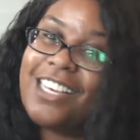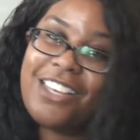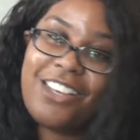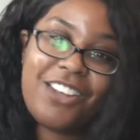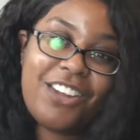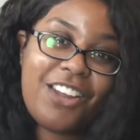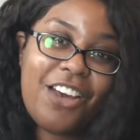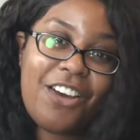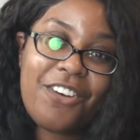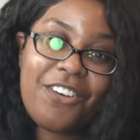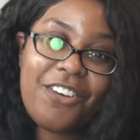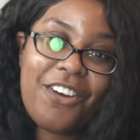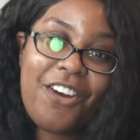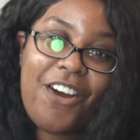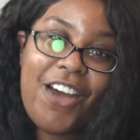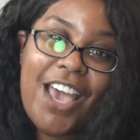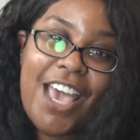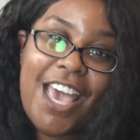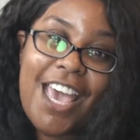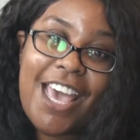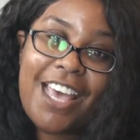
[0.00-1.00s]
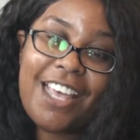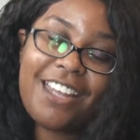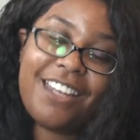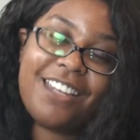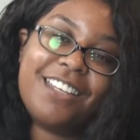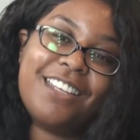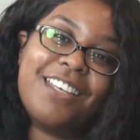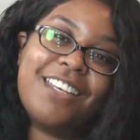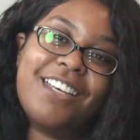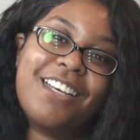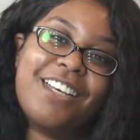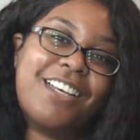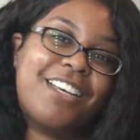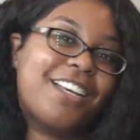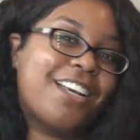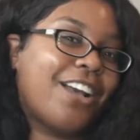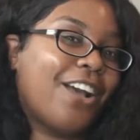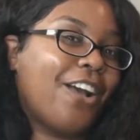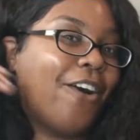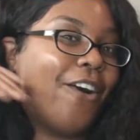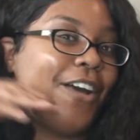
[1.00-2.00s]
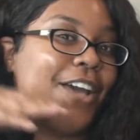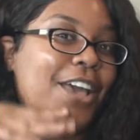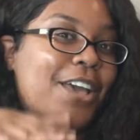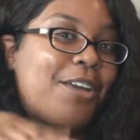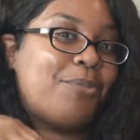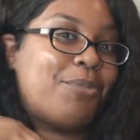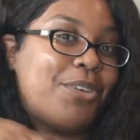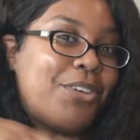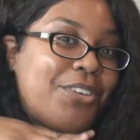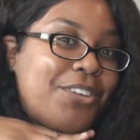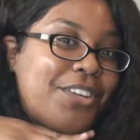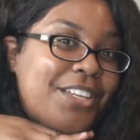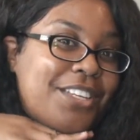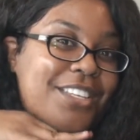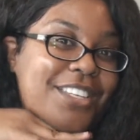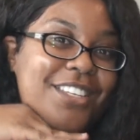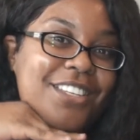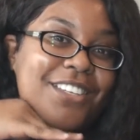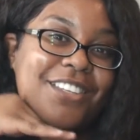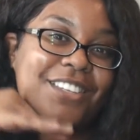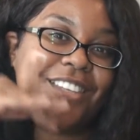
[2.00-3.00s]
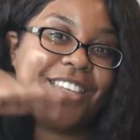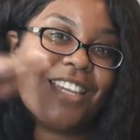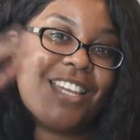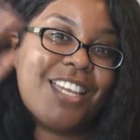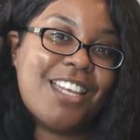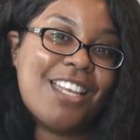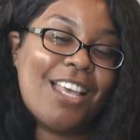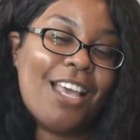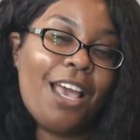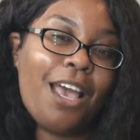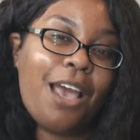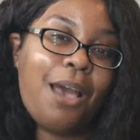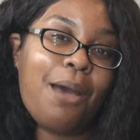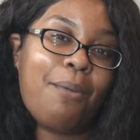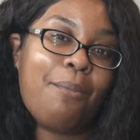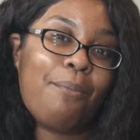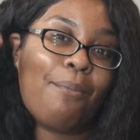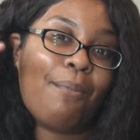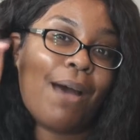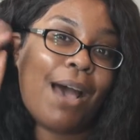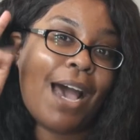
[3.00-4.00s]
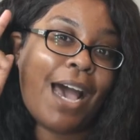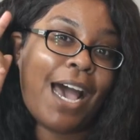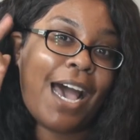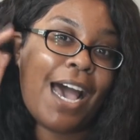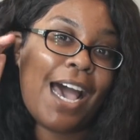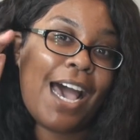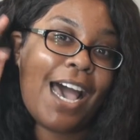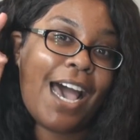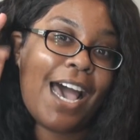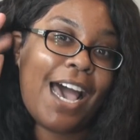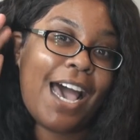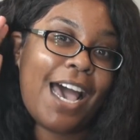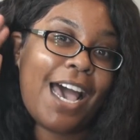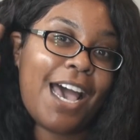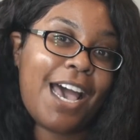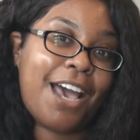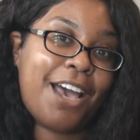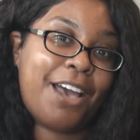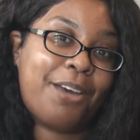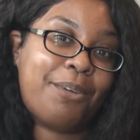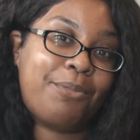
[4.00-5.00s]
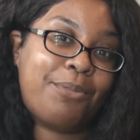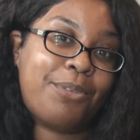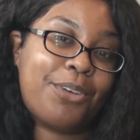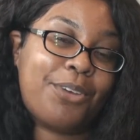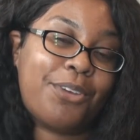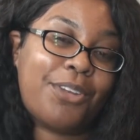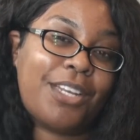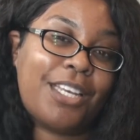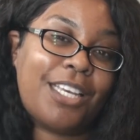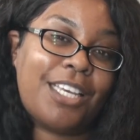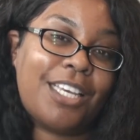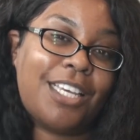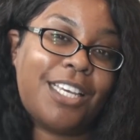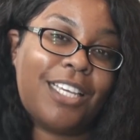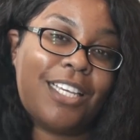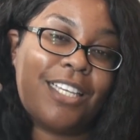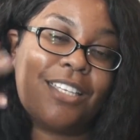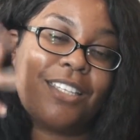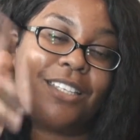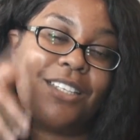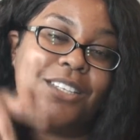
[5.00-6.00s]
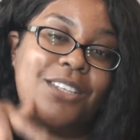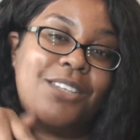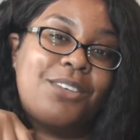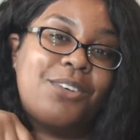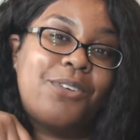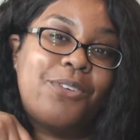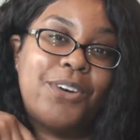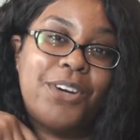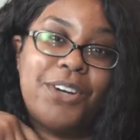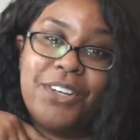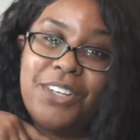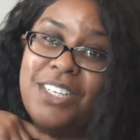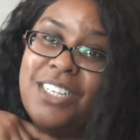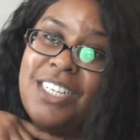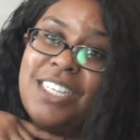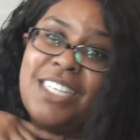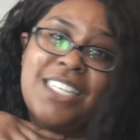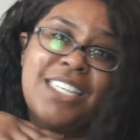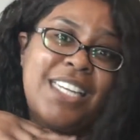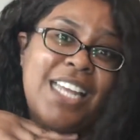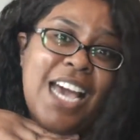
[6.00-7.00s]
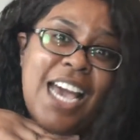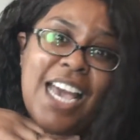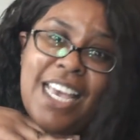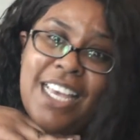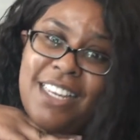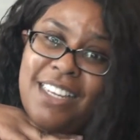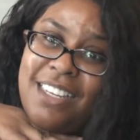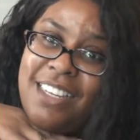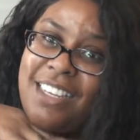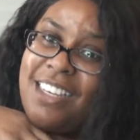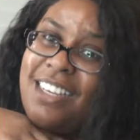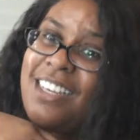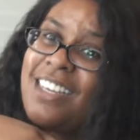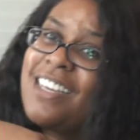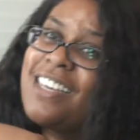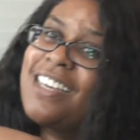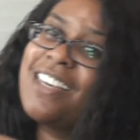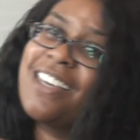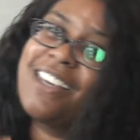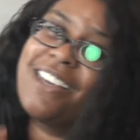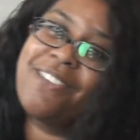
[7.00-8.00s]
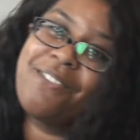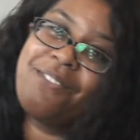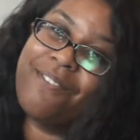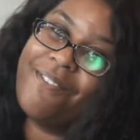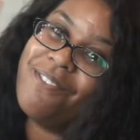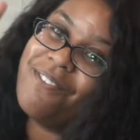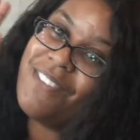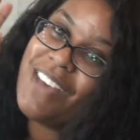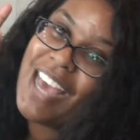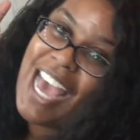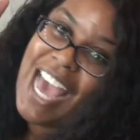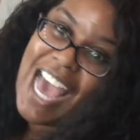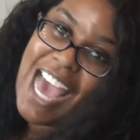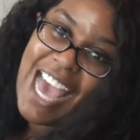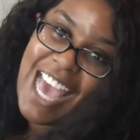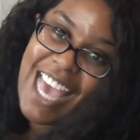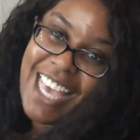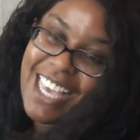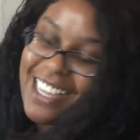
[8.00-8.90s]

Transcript: You know, go ahead. Go ahead, beauties. Bye, beauties. Well, good night. Bye.